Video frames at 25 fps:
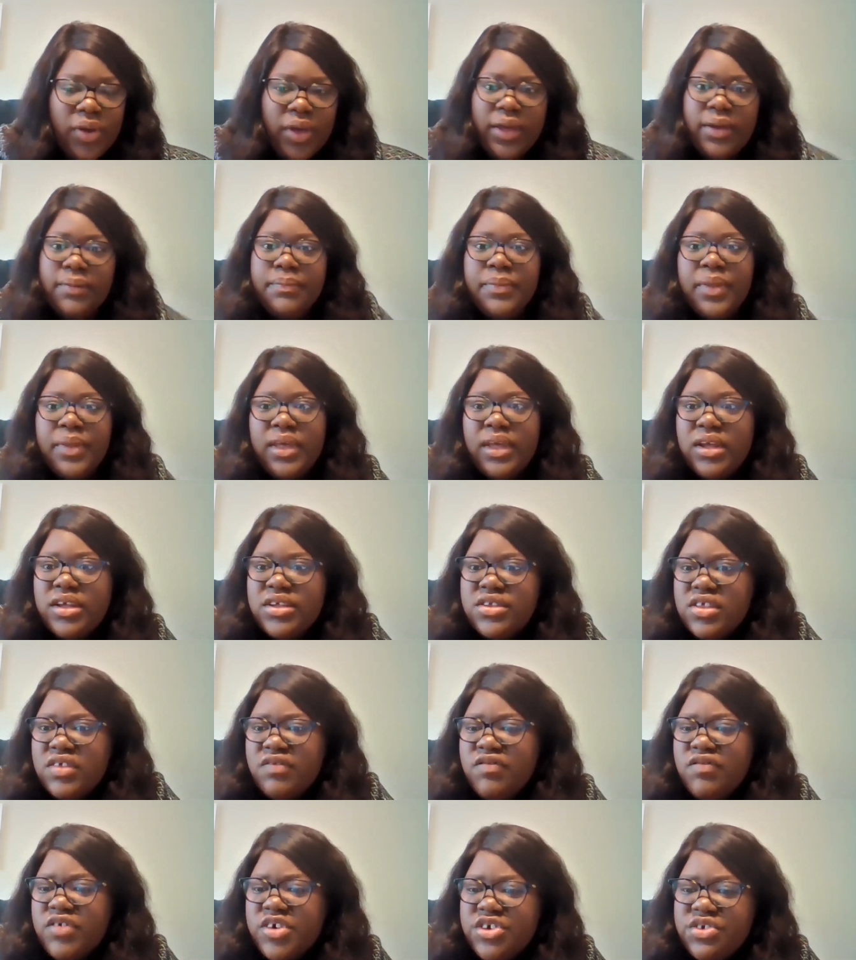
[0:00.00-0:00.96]
Okay,
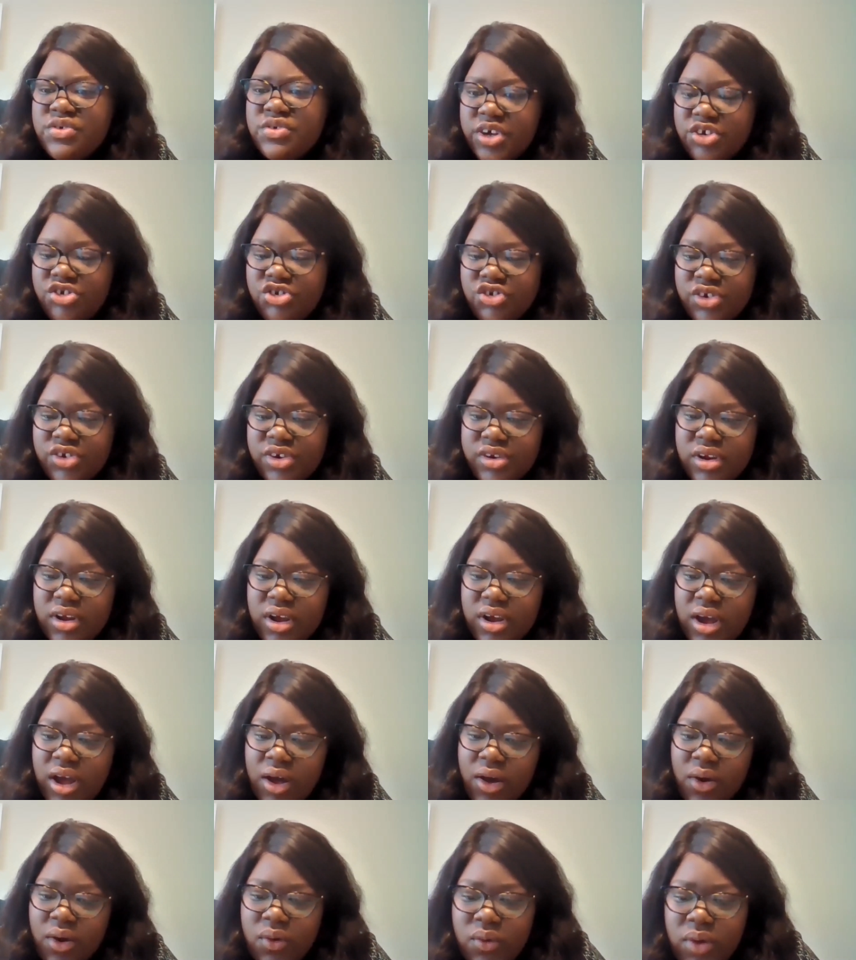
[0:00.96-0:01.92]
so the first question
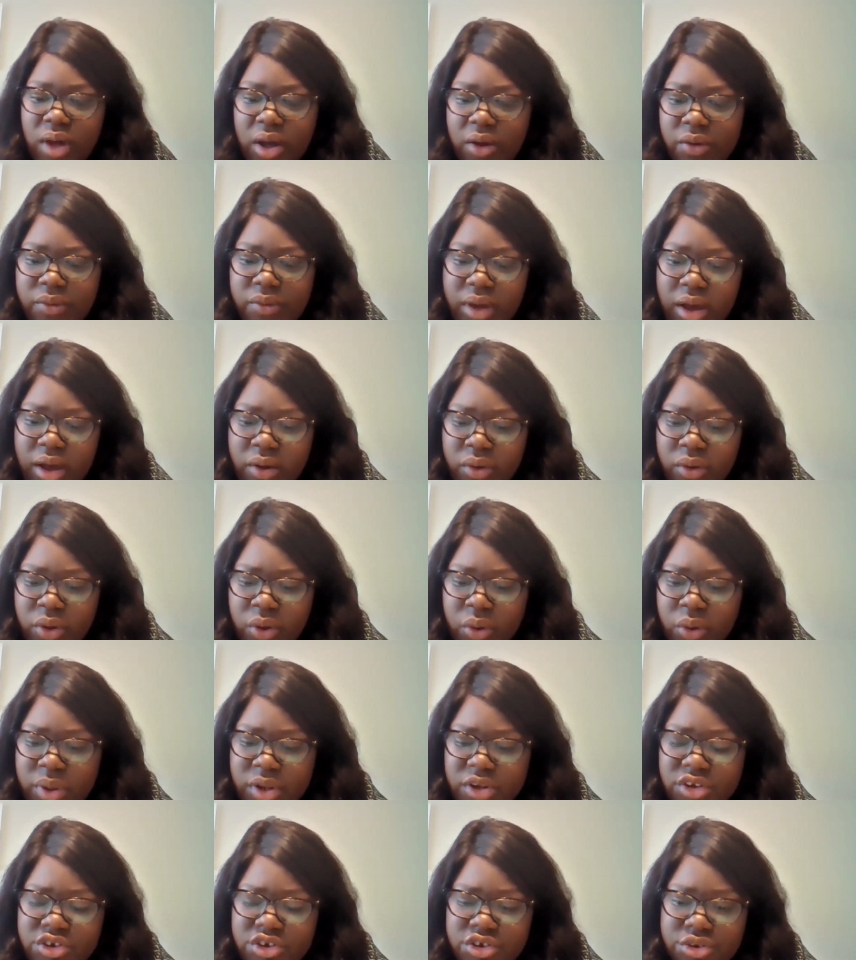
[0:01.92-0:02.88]
I'll
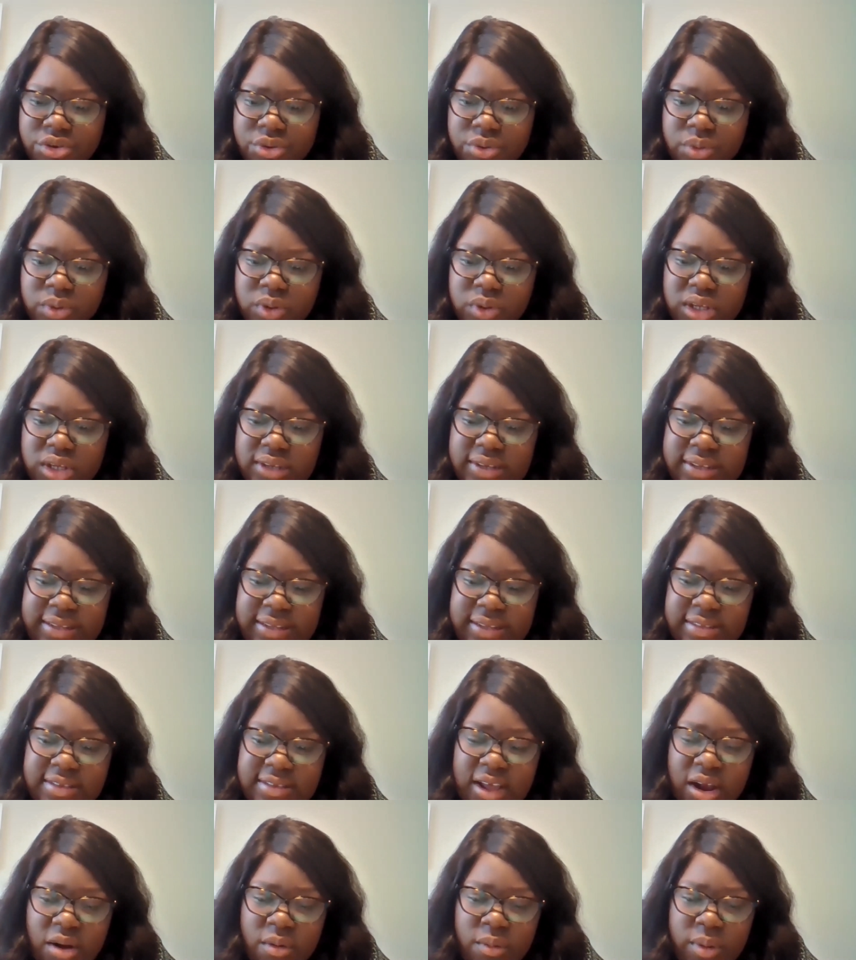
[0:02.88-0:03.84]
go into
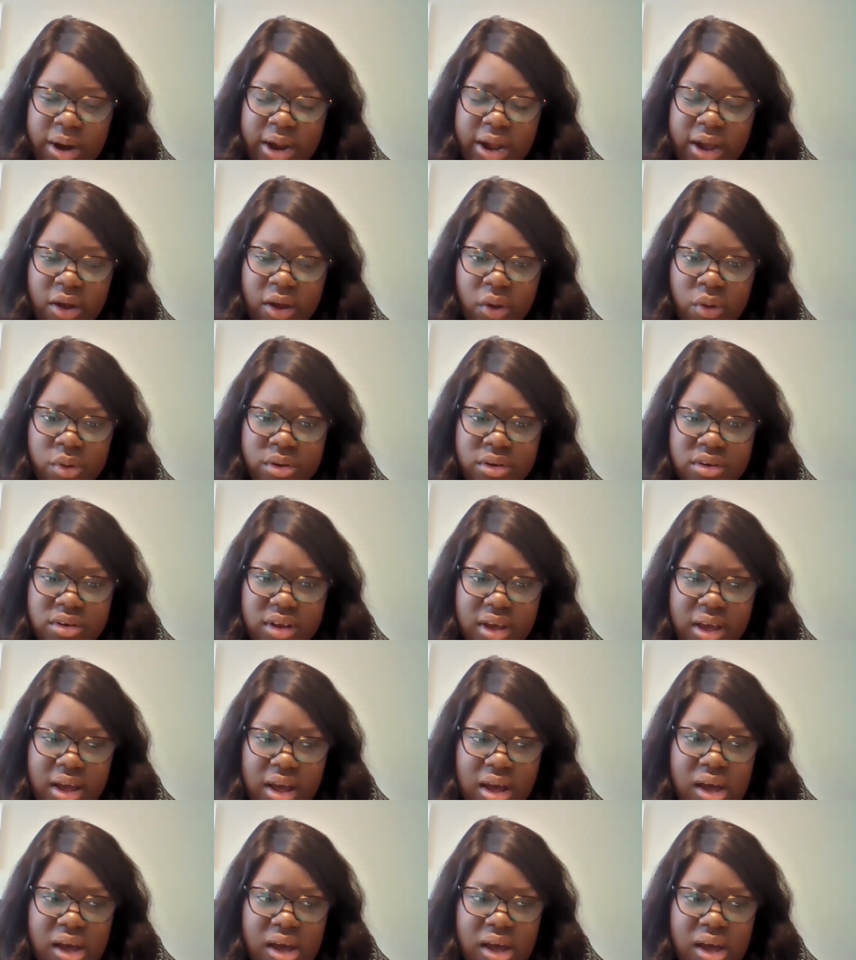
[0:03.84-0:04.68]
is around